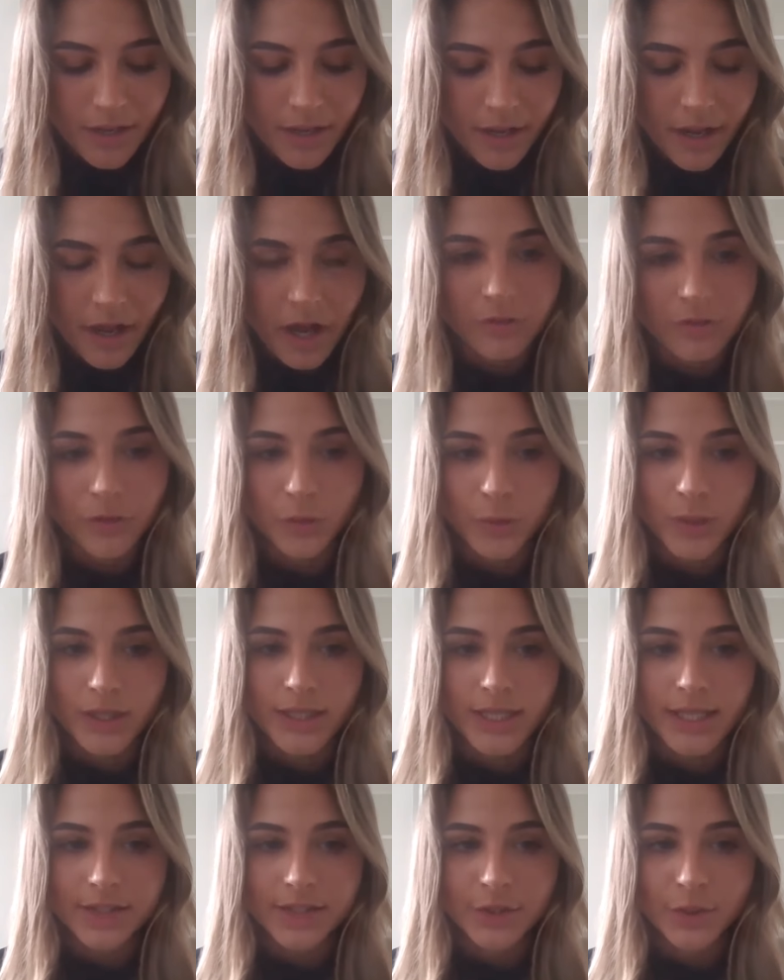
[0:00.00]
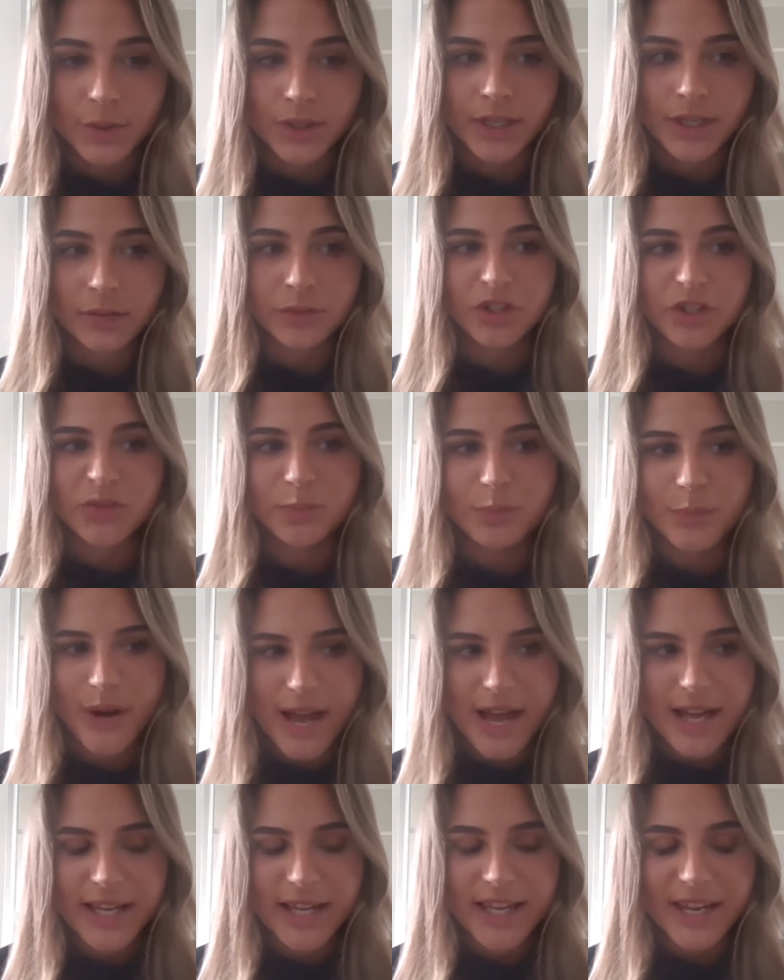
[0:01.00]
uh, after one day school and I was just
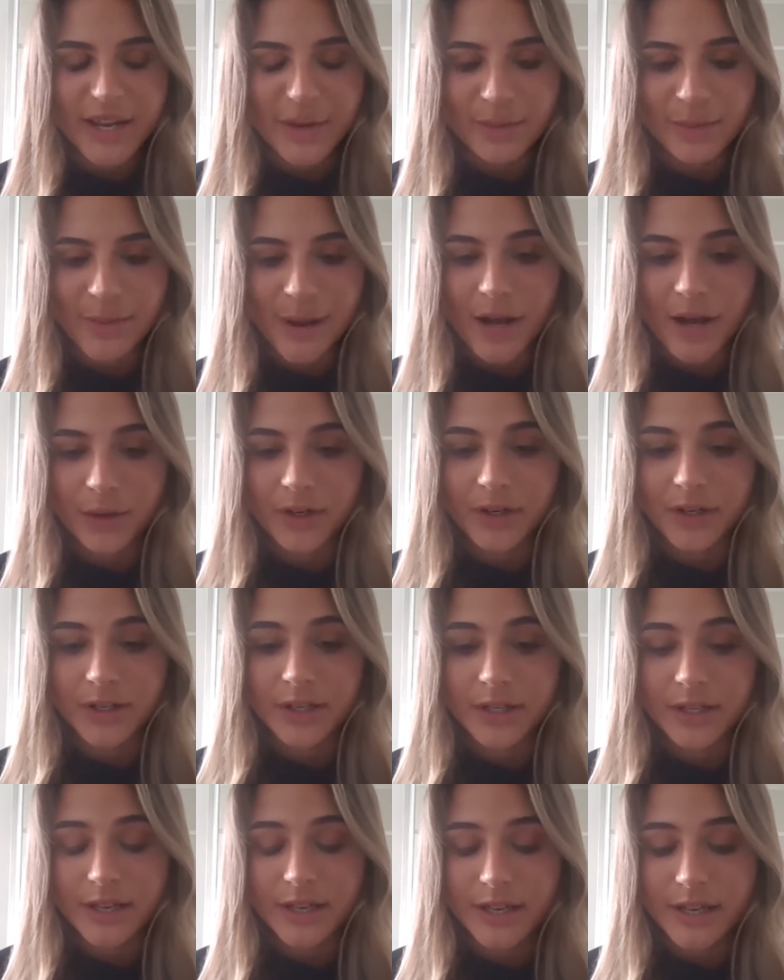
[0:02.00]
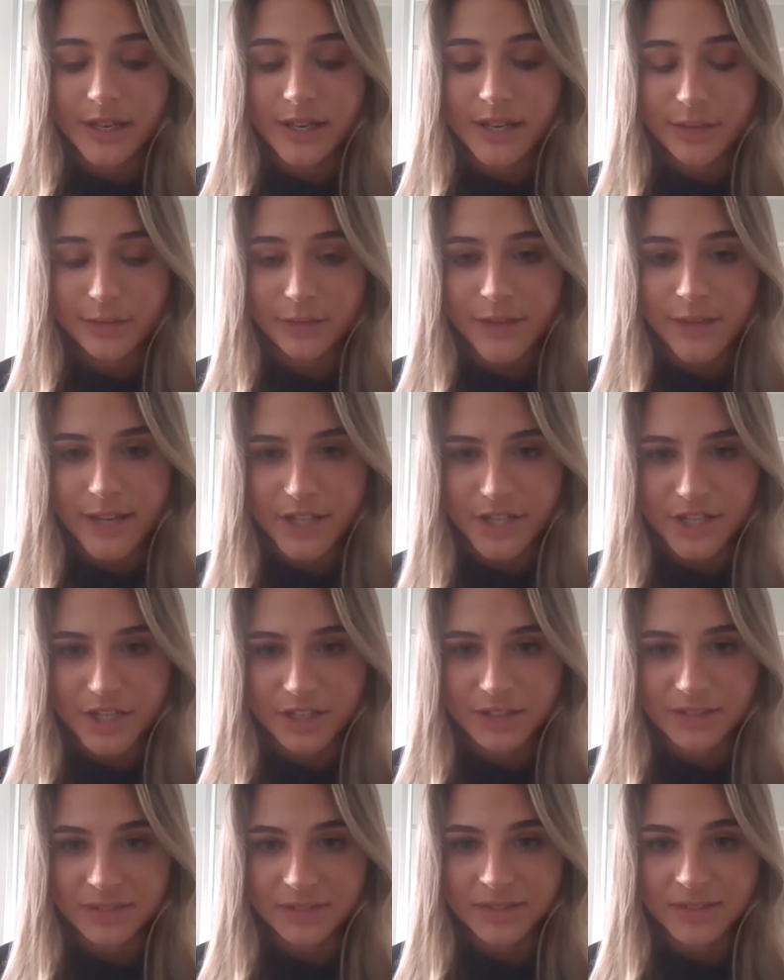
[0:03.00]
bragging about
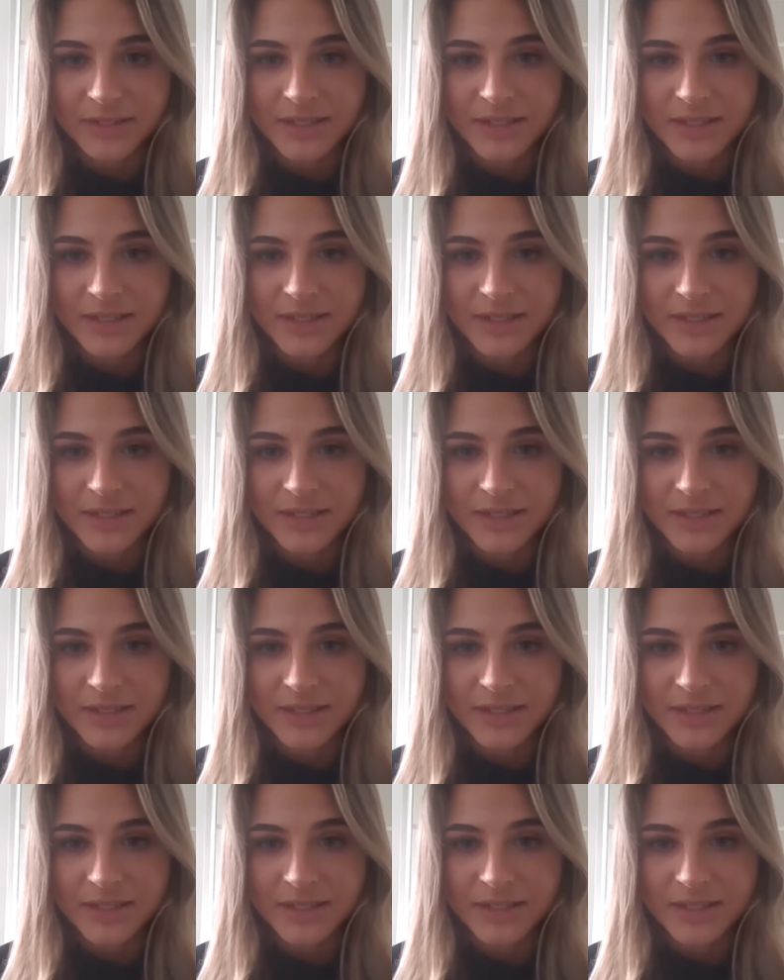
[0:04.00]
inflation.